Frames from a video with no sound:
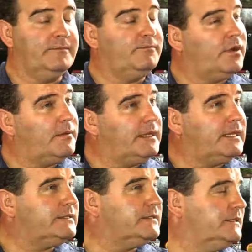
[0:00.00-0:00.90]
Probably
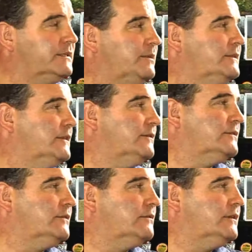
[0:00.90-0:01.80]
less than 6 months ago.
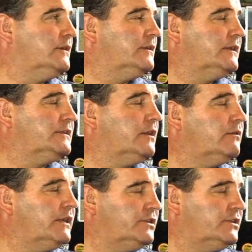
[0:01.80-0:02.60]
So the acceleration.